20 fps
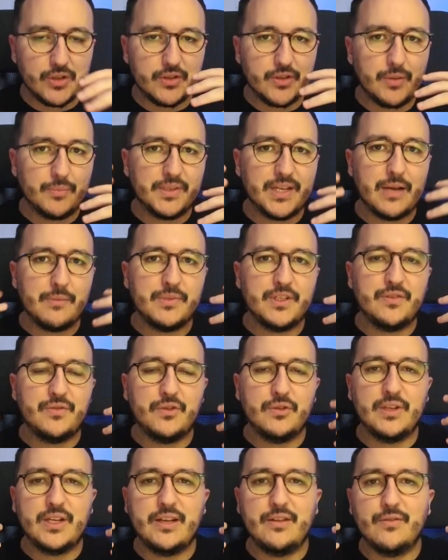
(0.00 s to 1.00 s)
Sometimes if
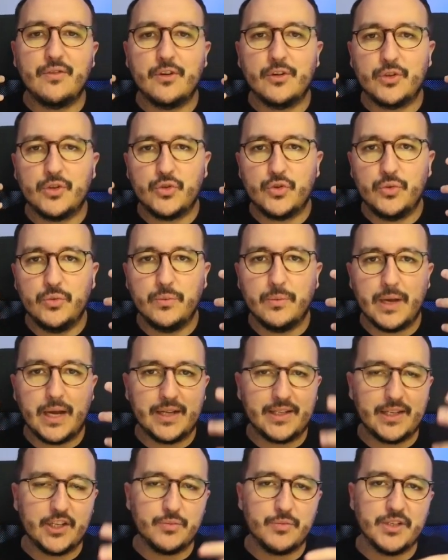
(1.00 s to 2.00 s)
you deliver
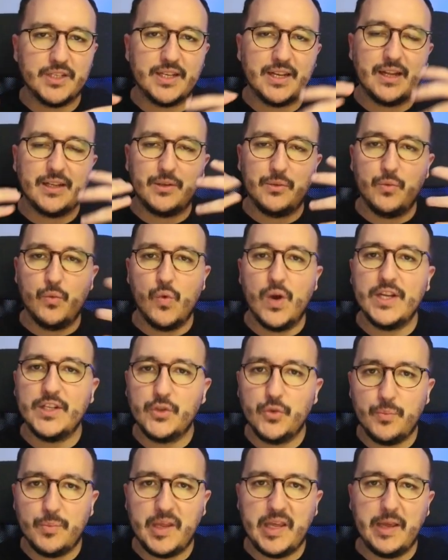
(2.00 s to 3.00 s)
attachments that are way
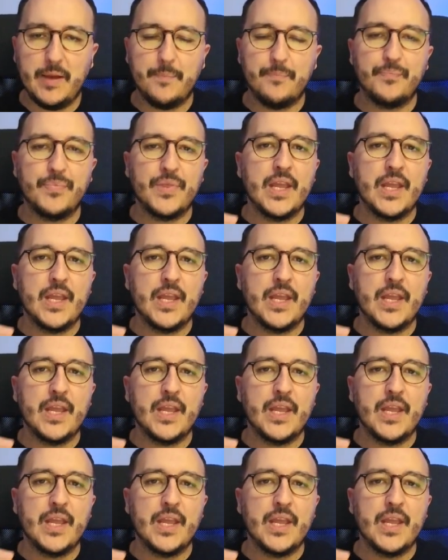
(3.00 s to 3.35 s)
too big,